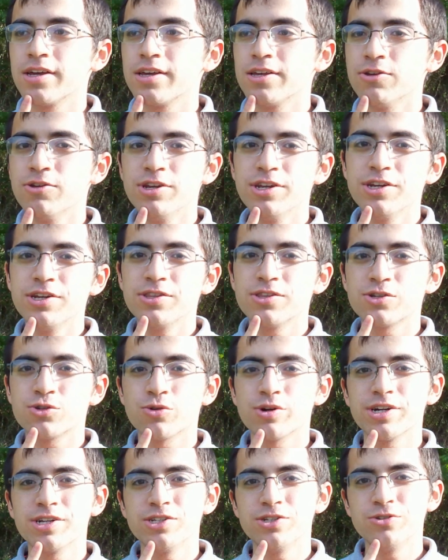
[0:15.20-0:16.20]
you needed the
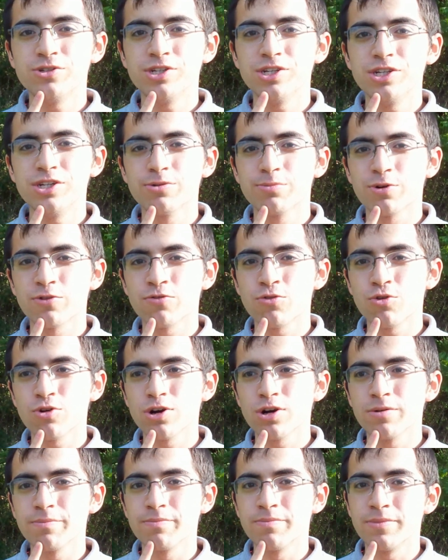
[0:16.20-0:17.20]
22T to
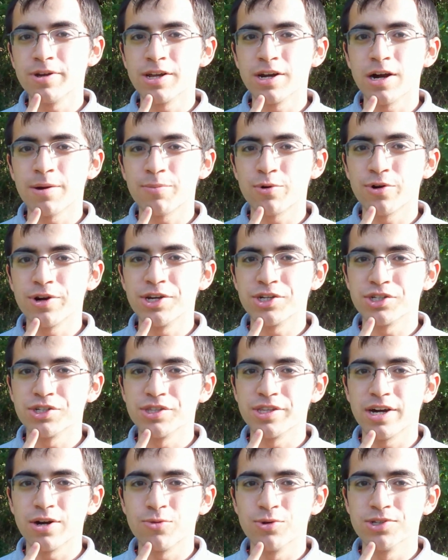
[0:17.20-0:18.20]
perform an operation
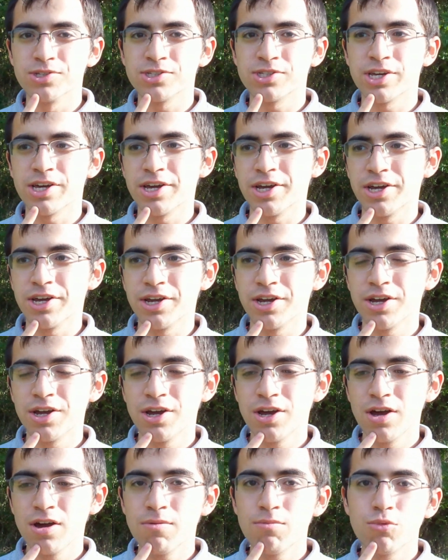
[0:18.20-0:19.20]
that was, say,
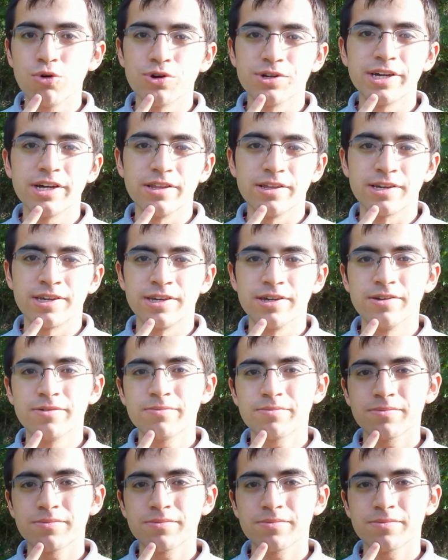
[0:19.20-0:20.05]
more delicate?